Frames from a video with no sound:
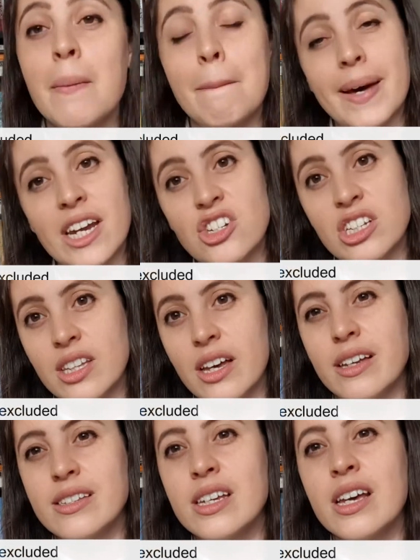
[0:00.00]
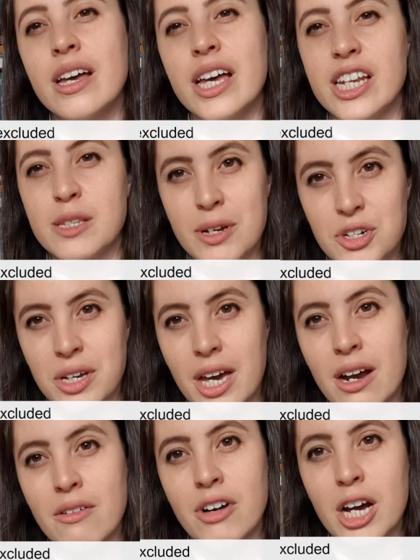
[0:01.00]
managing that in a special
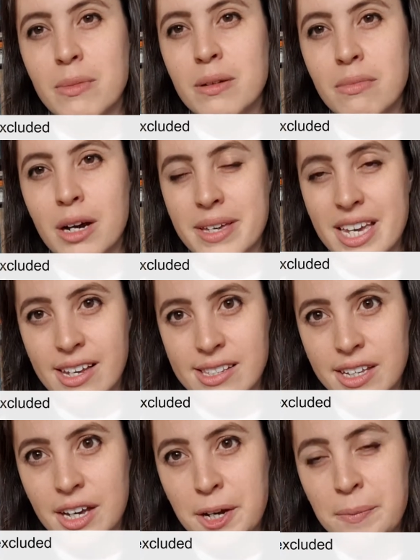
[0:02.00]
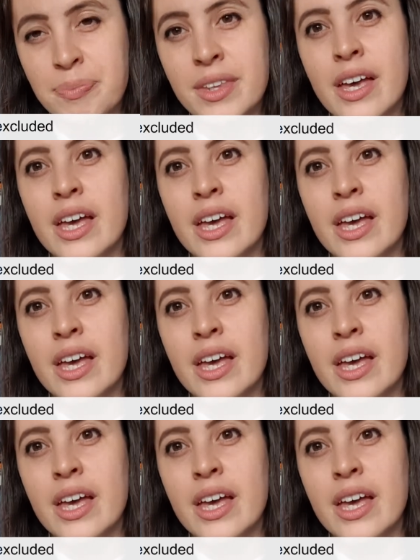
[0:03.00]
care environment might be easier.